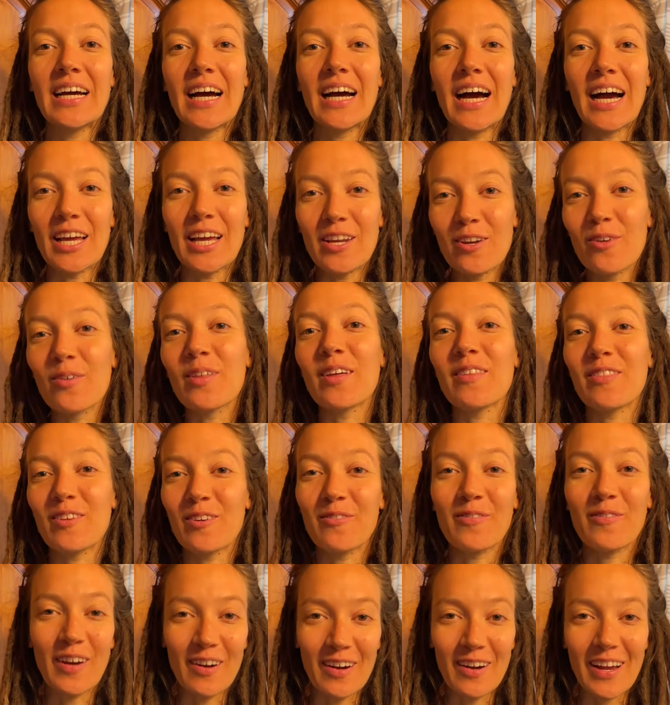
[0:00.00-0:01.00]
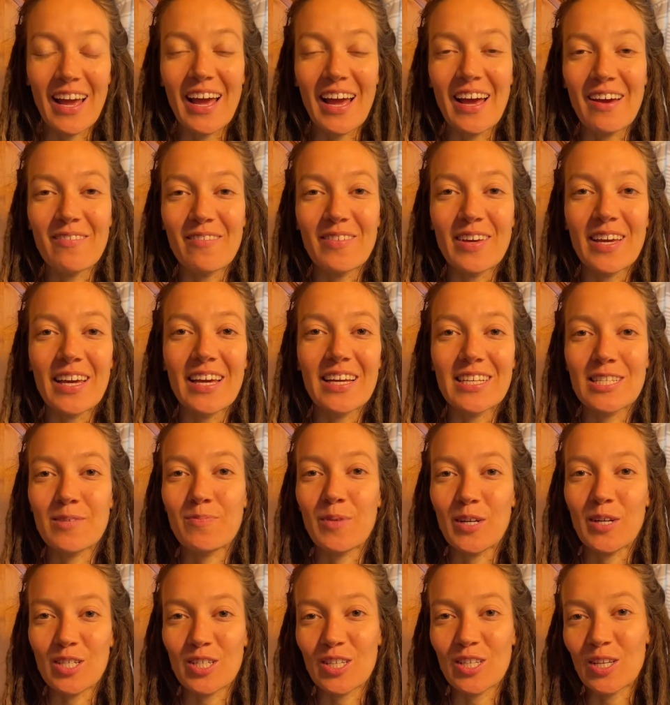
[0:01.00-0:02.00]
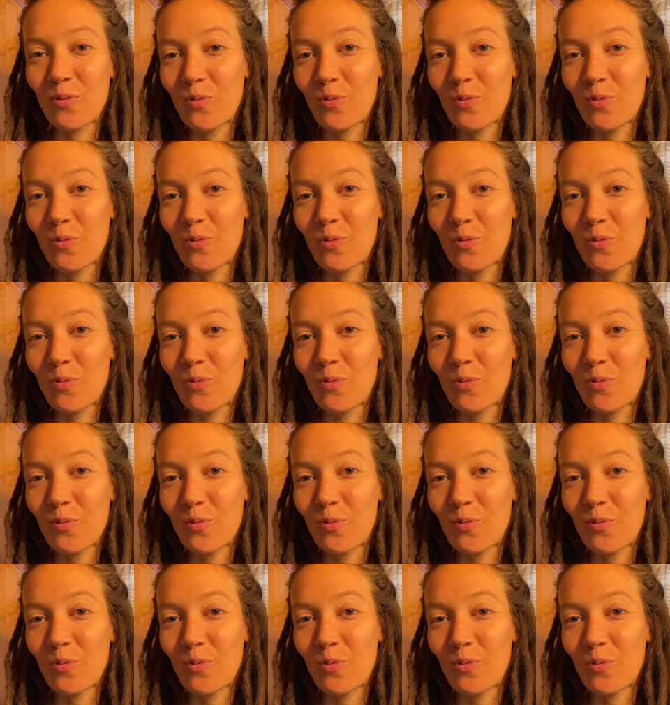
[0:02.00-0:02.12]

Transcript: I know that they're very heavy, especially